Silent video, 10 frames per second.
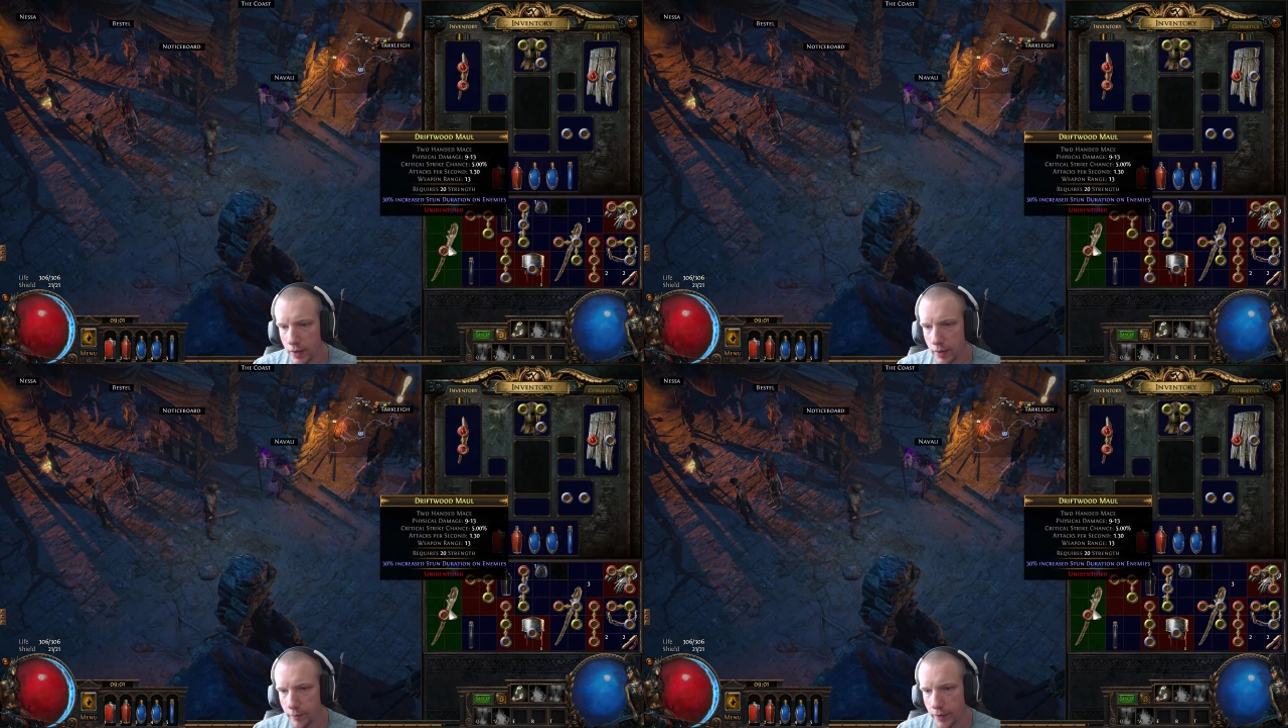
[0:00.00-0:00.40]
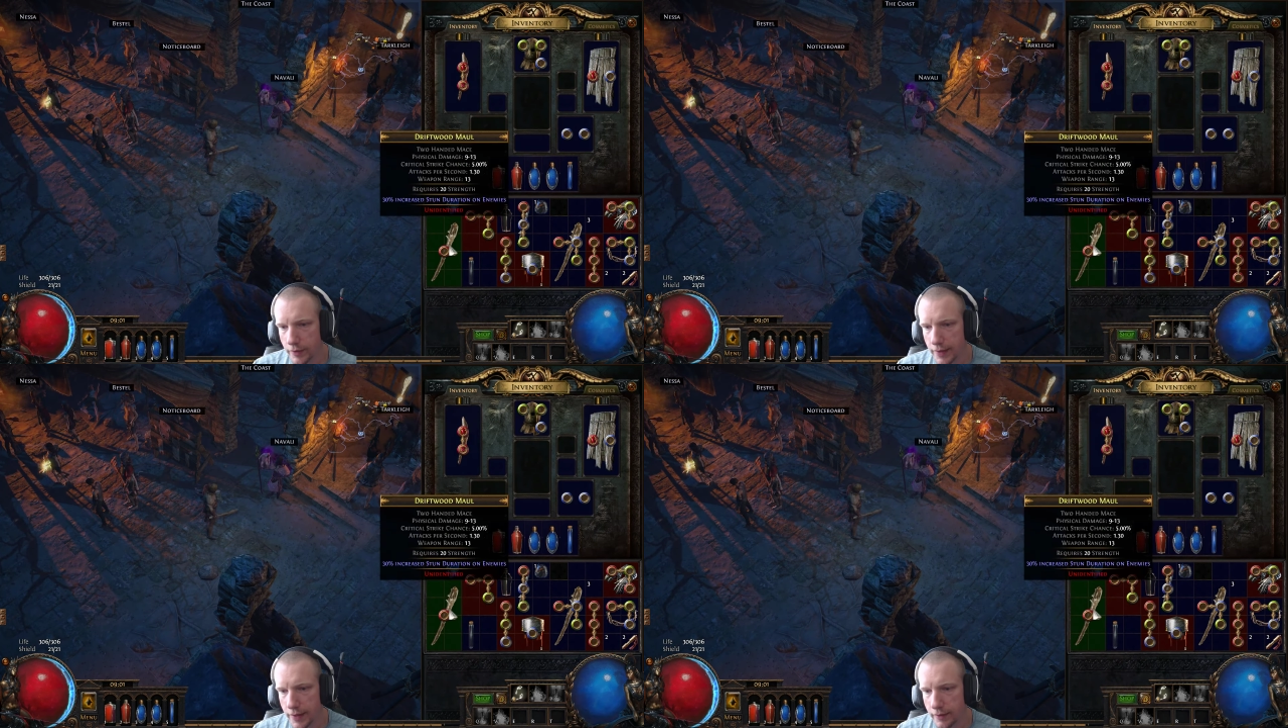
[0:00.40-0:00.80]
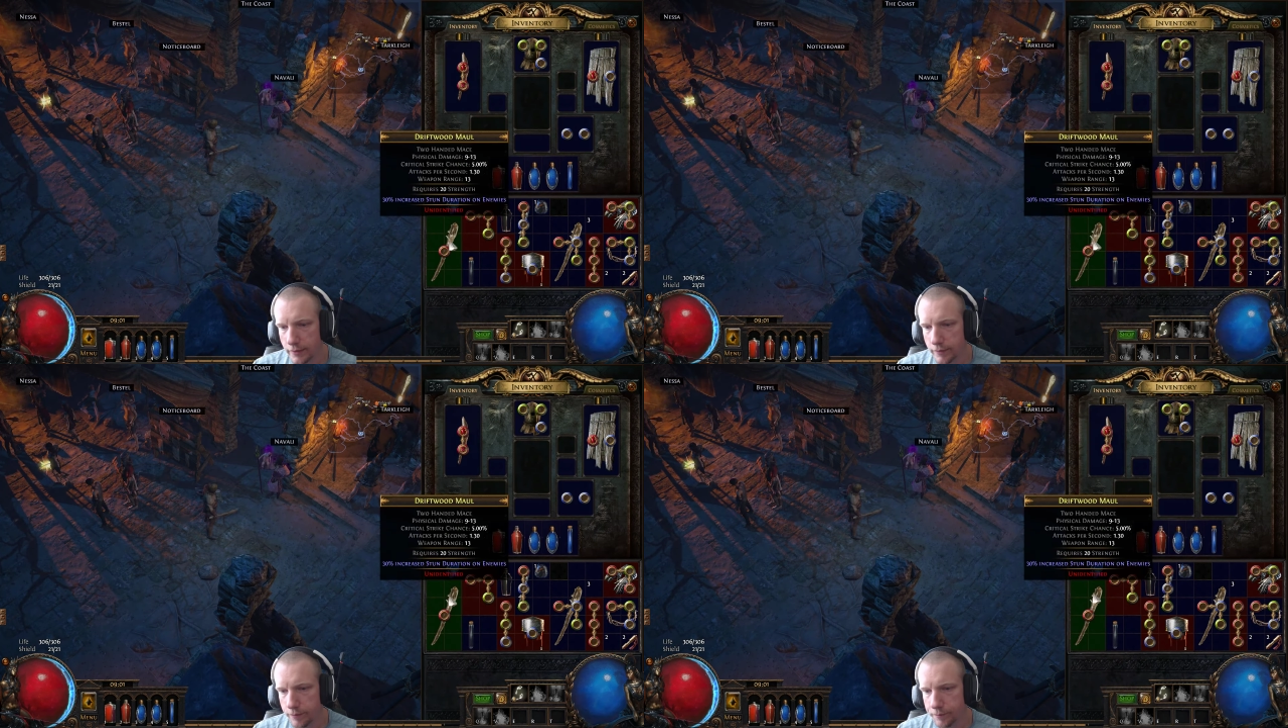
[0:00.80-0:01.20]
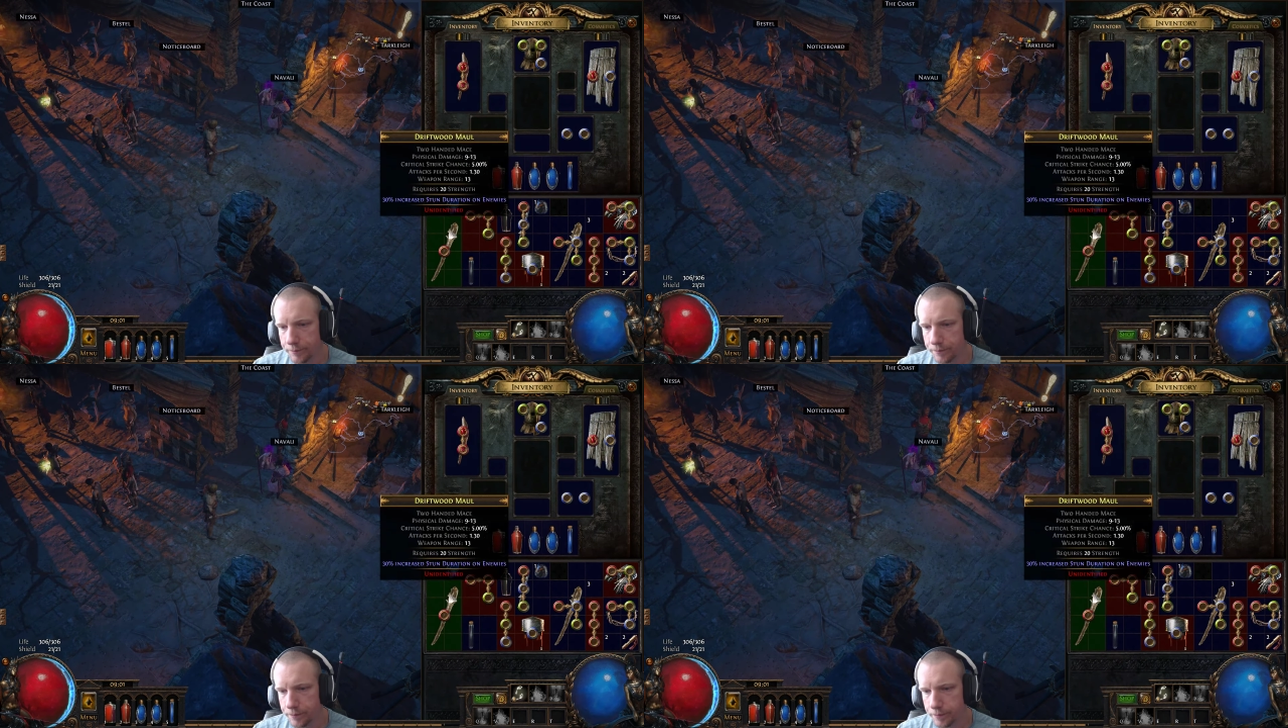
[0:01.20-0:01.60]
I mean, that
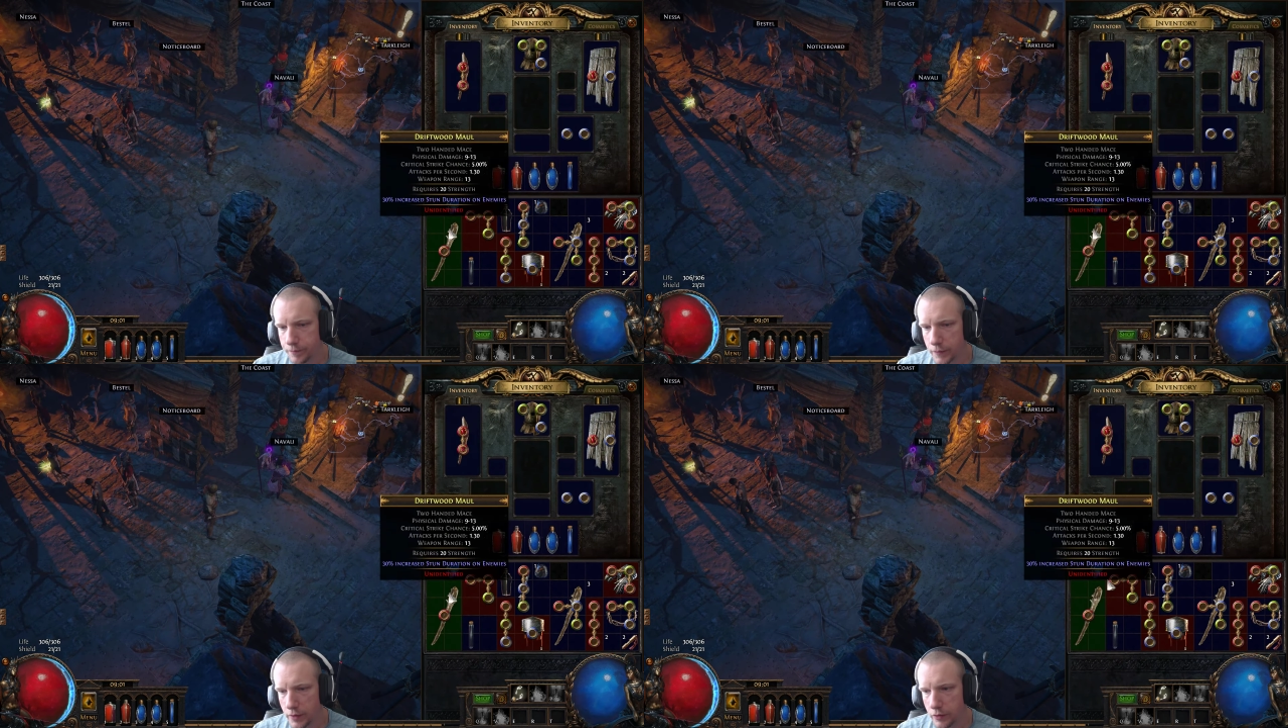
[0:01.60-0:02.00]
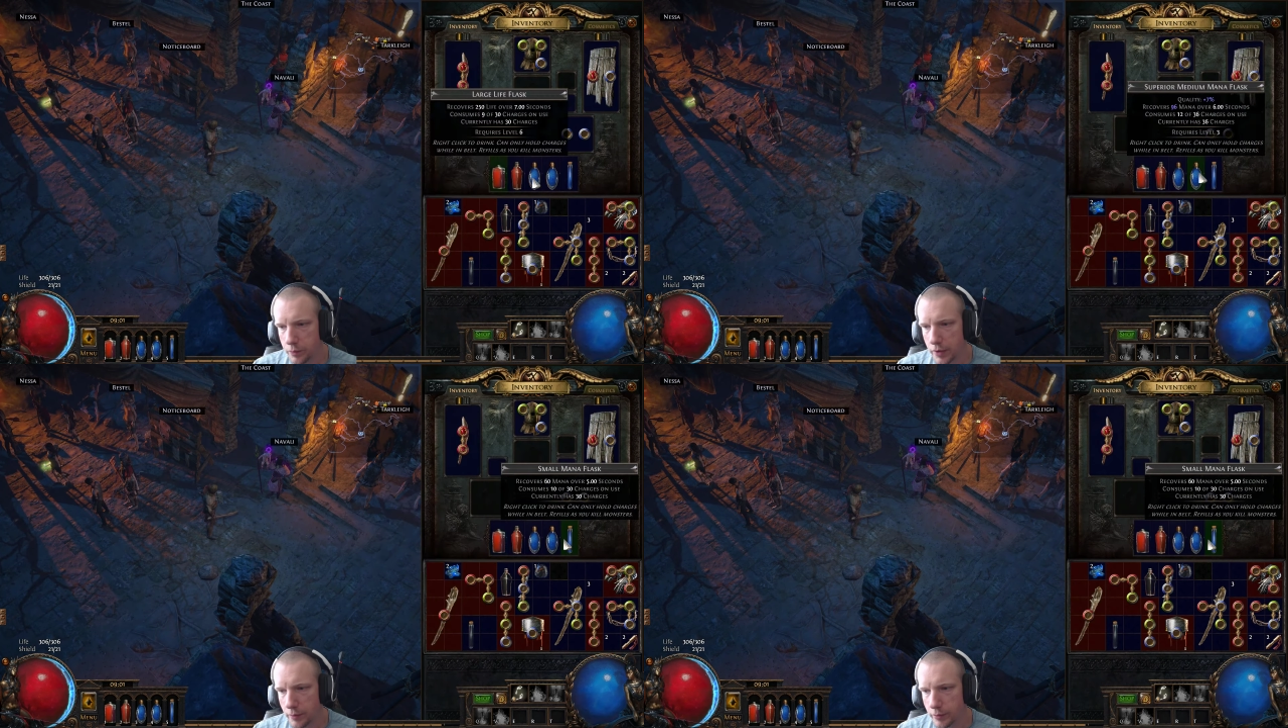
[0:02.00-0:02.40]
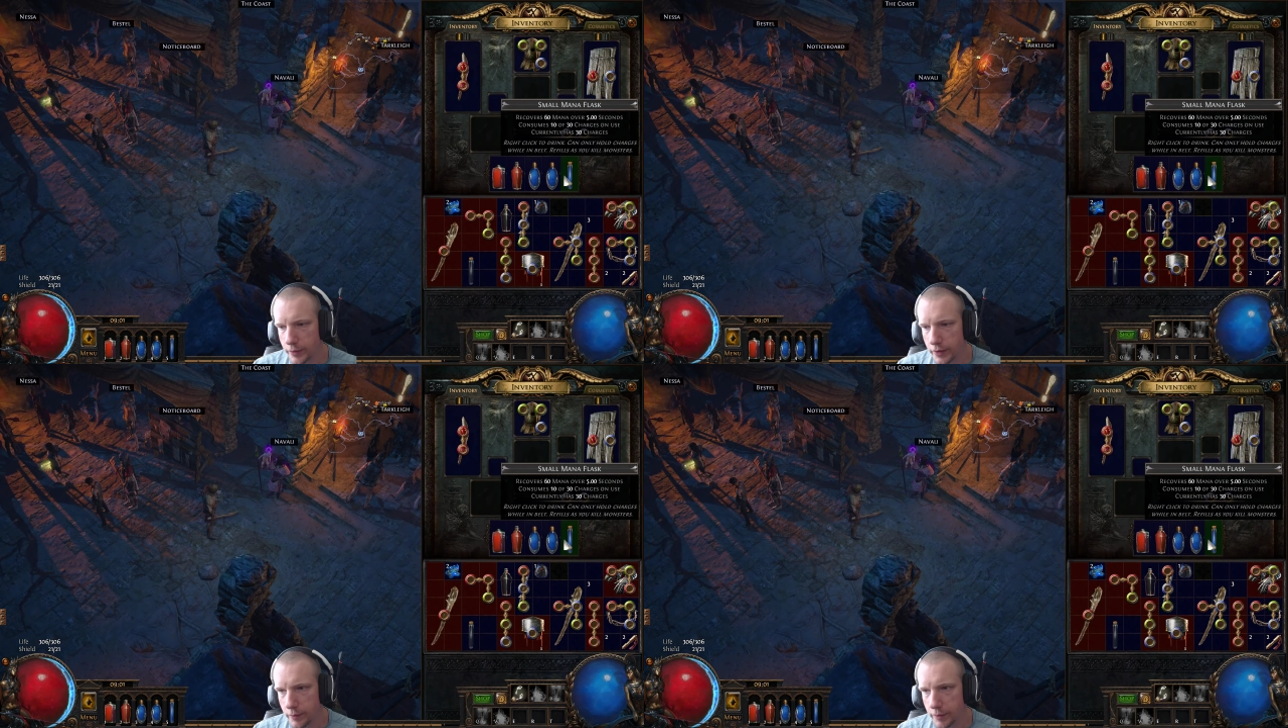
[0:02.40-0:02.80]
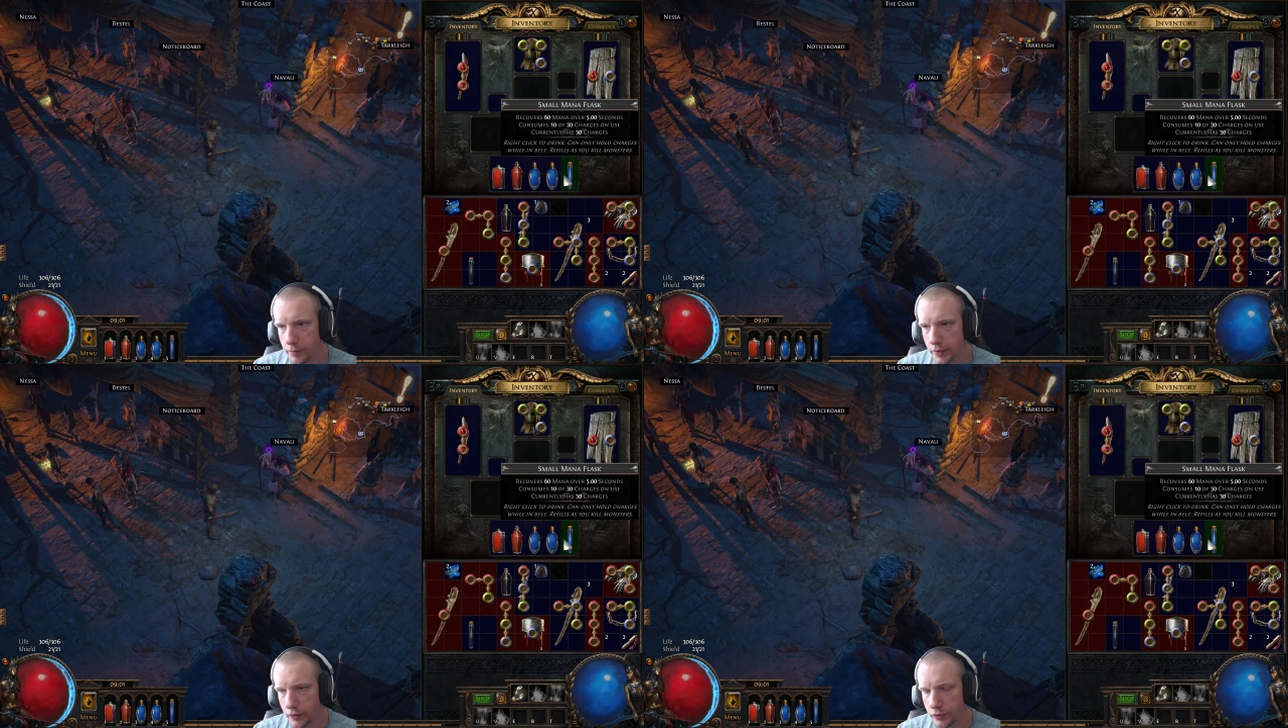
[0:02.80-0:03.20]
is probably going to be
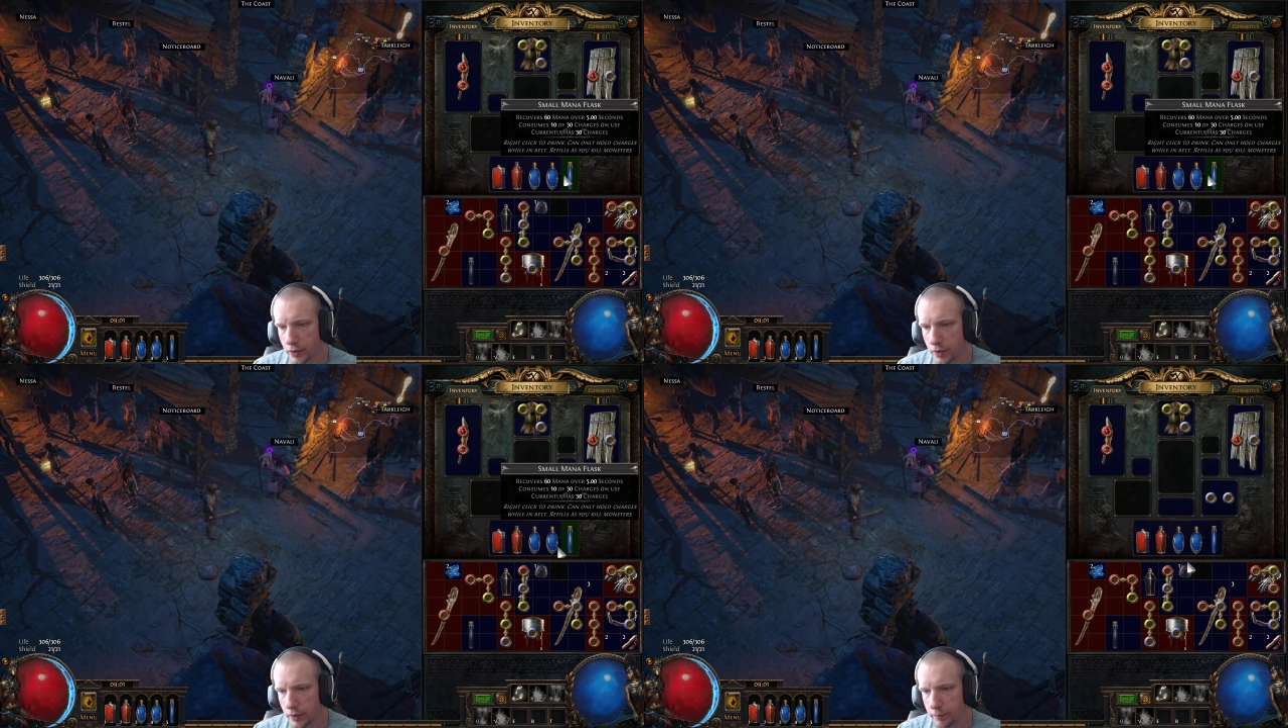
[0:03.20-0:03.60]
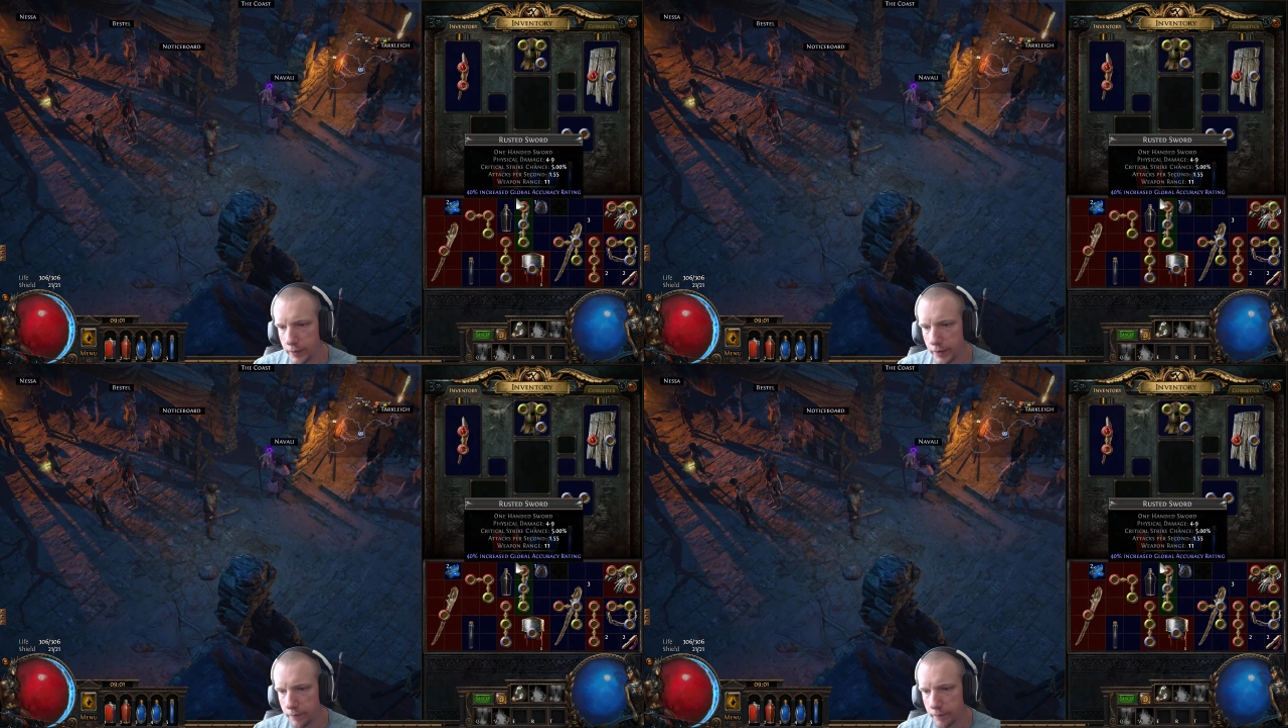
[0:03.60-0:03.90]
pretty strong, but...